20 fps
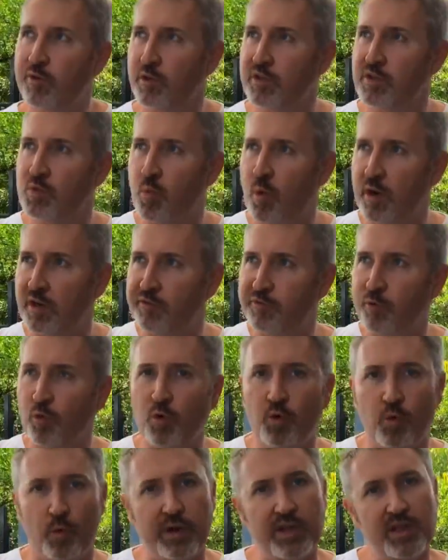got this wonderful
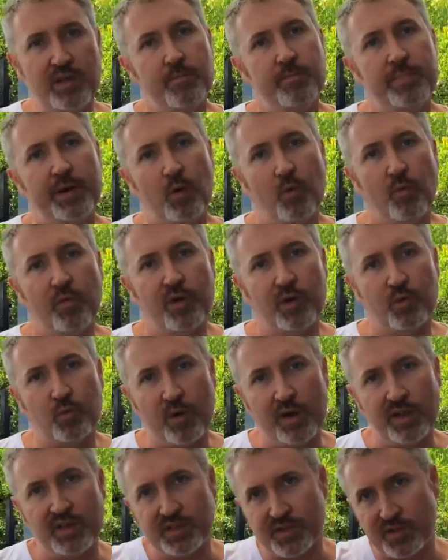green belt that
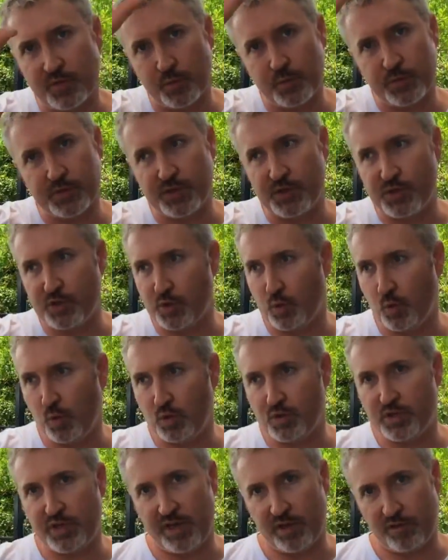runs through St.
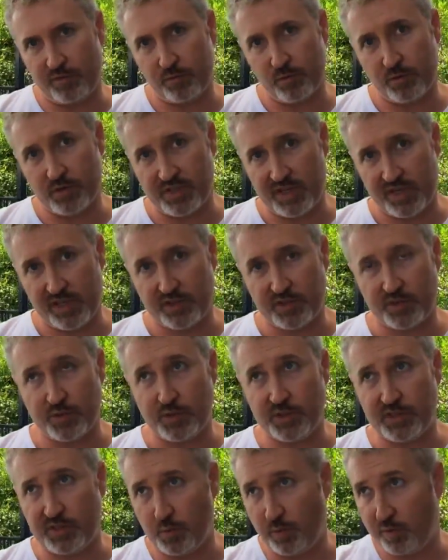George down through Sans
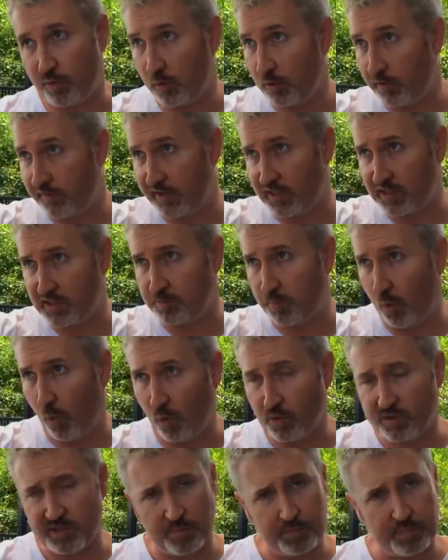Souci with all of our
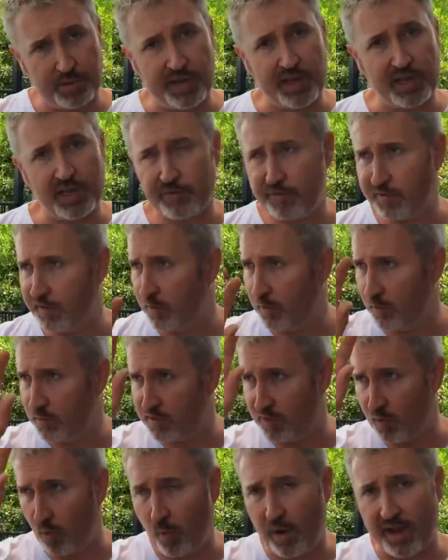sports and playing
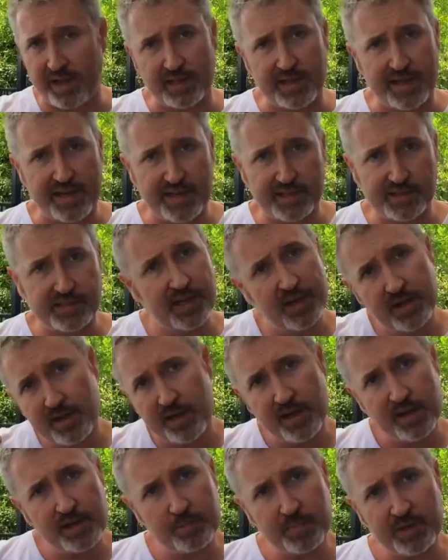fields, the wetlands,
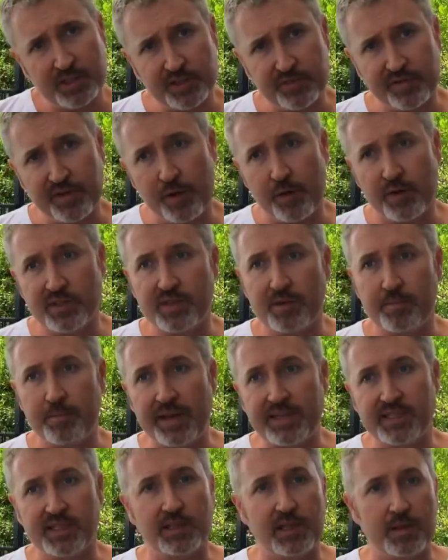and a bunch of areas that
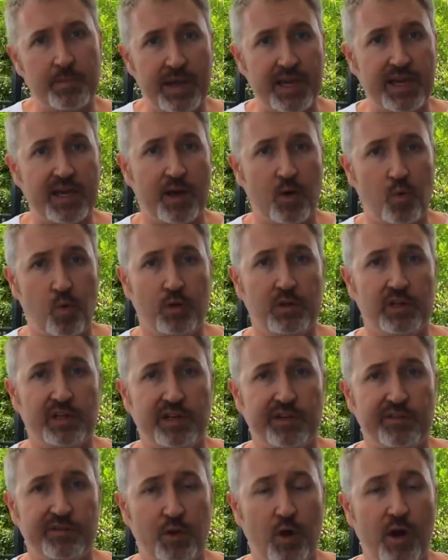basically make our
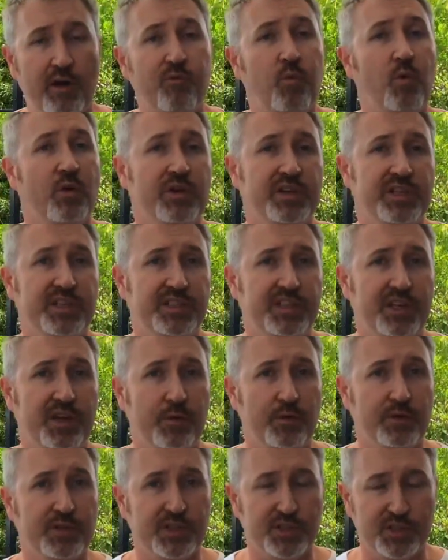quality of life what it is
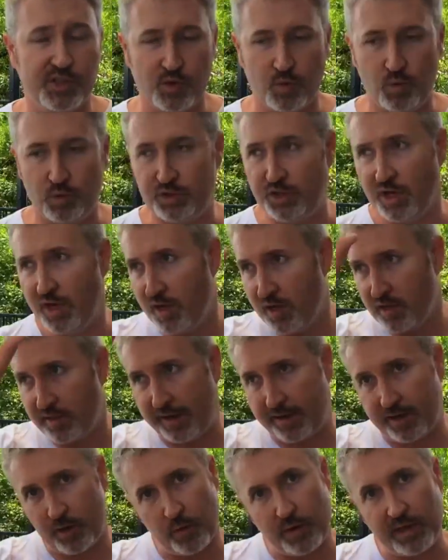here in St. George.
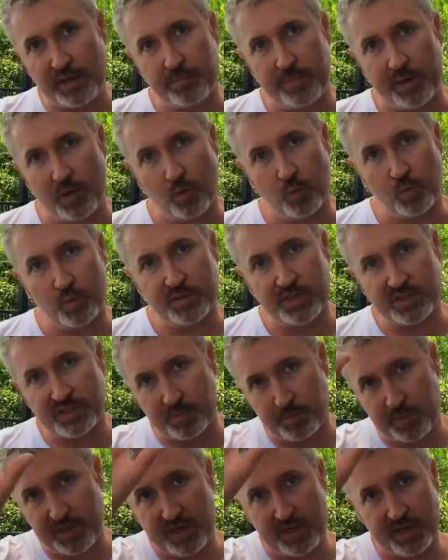That green belt would
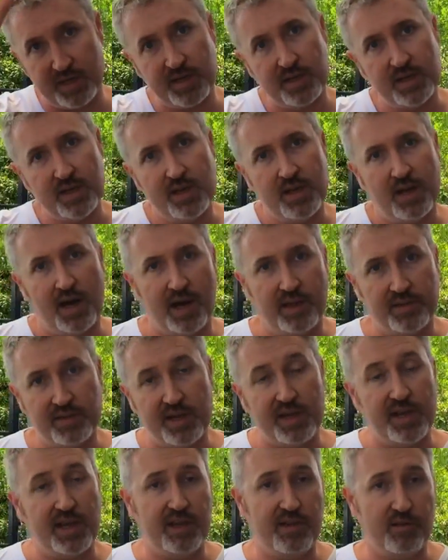disappear
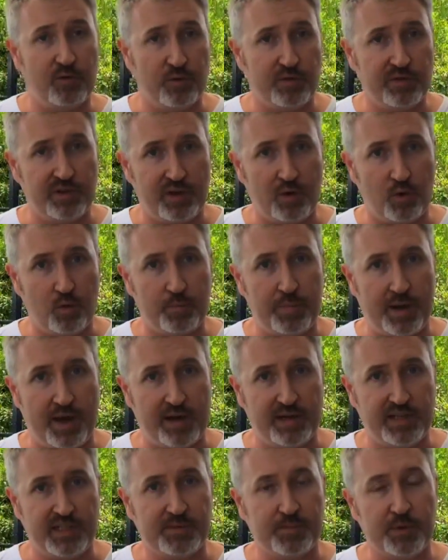under either of the old
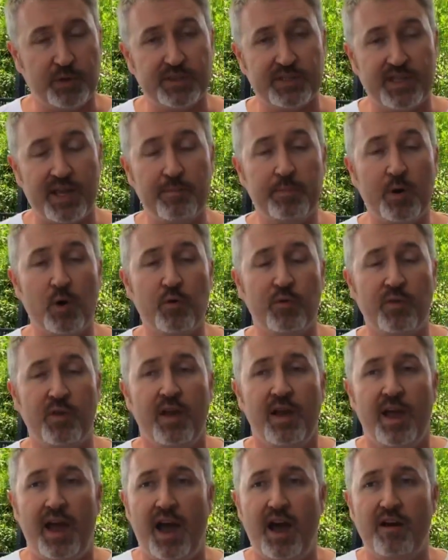parties because they both
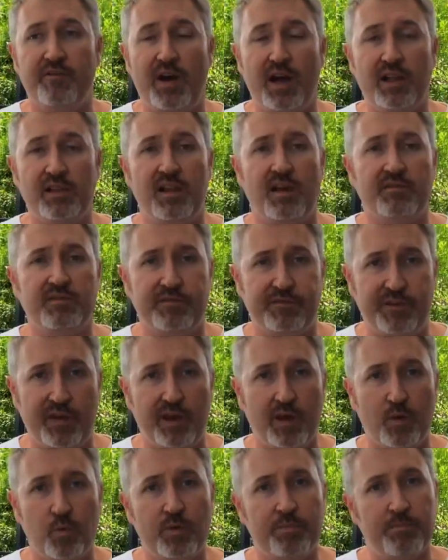have a love
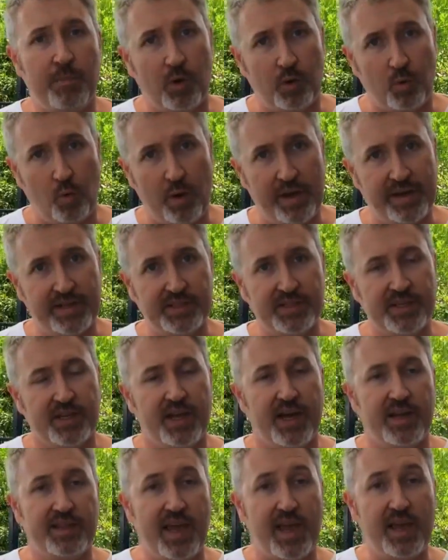affair with motorways,
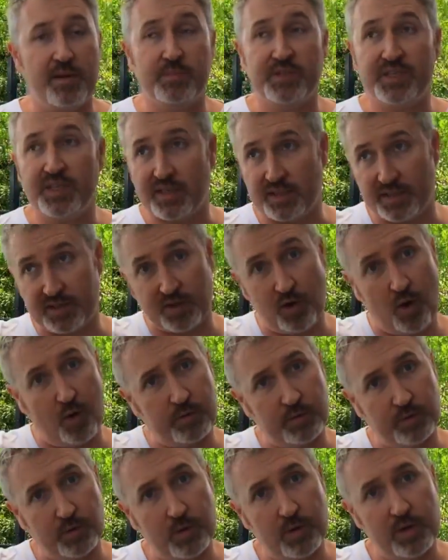and the M6
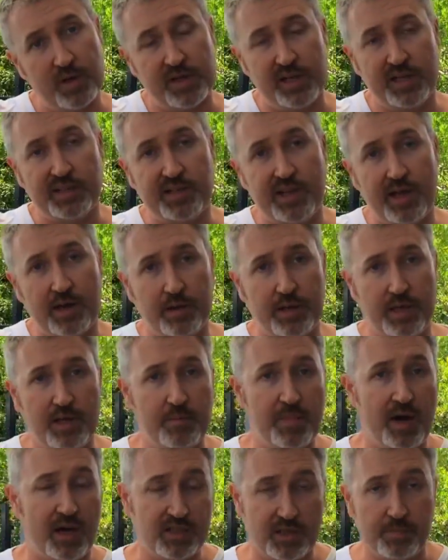corridor is now
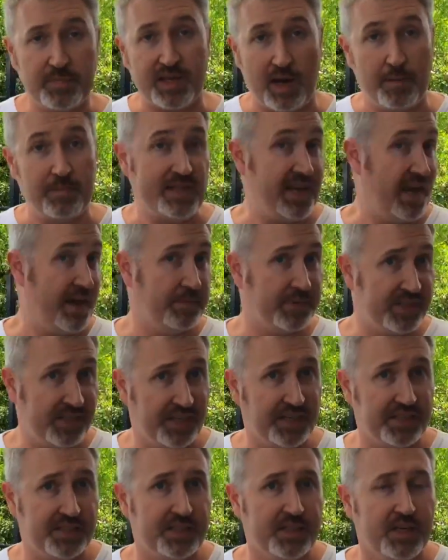earmarked to become the
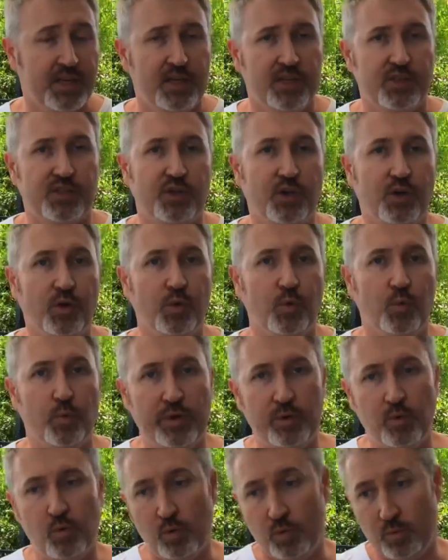M6. So
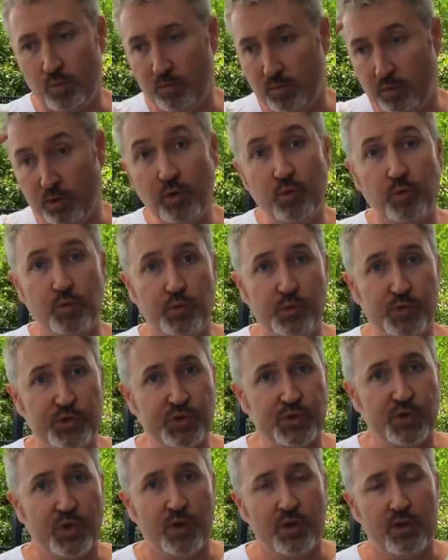we will
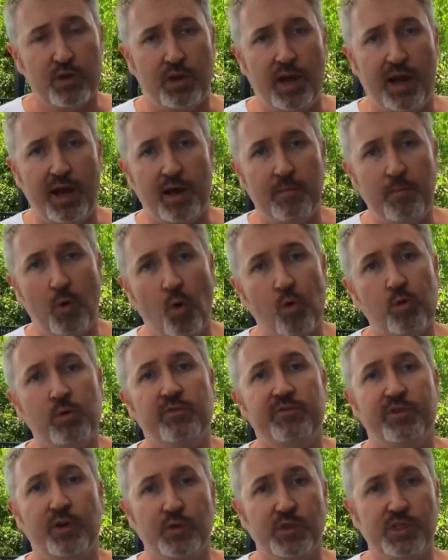lose all
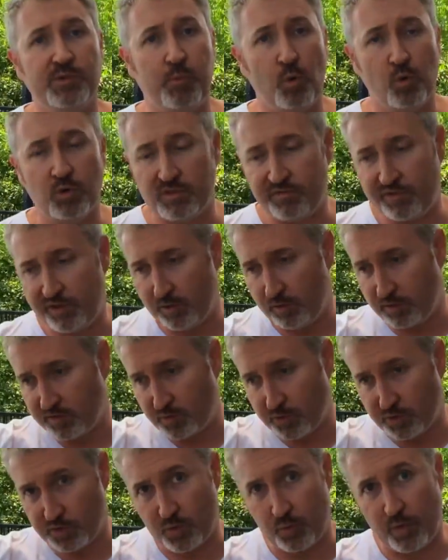of those sports fields,
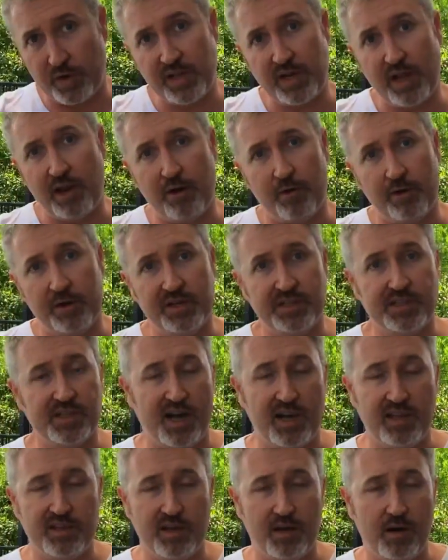those green areas
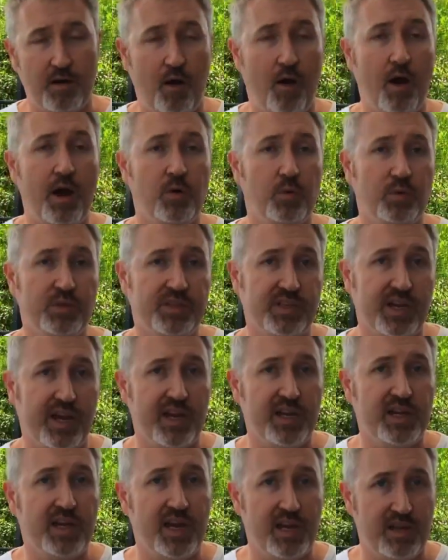under, I would
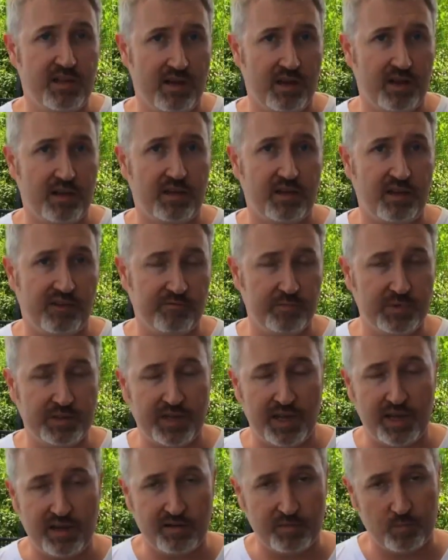say, either
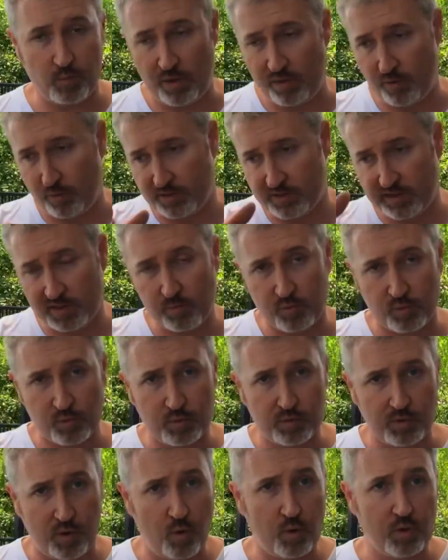government, whether it's
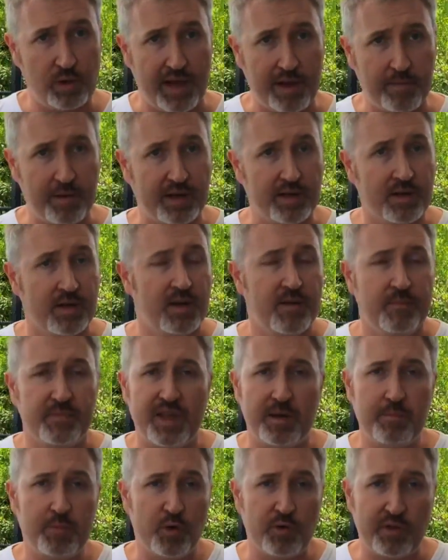Liberal or Labor.
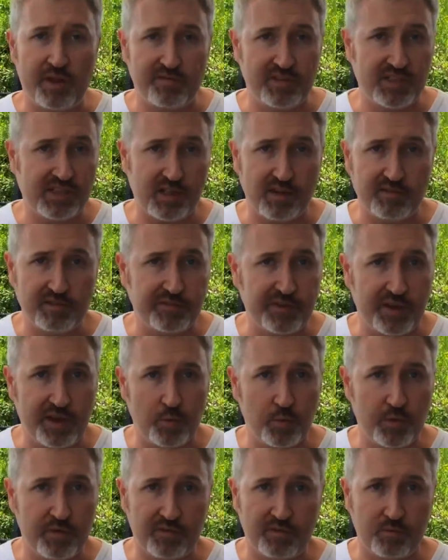They both have this love
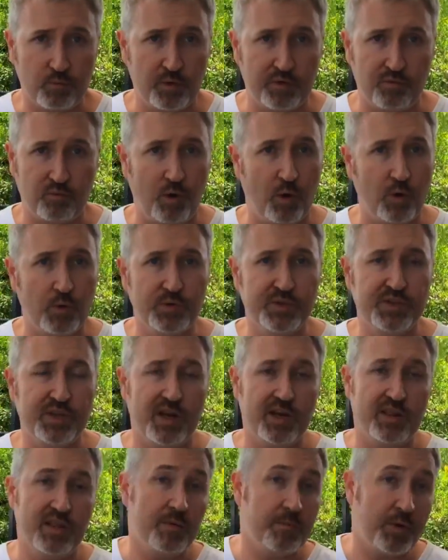affair with roads,
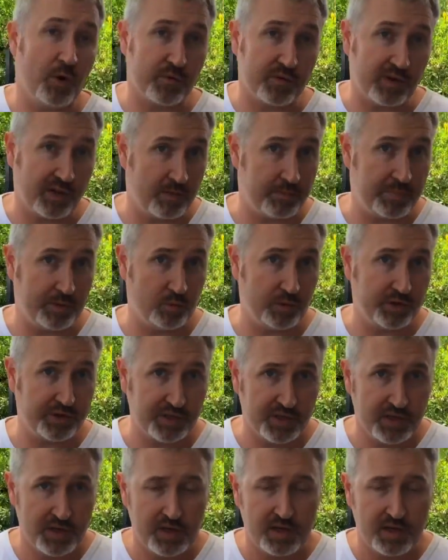and they're both going to build it.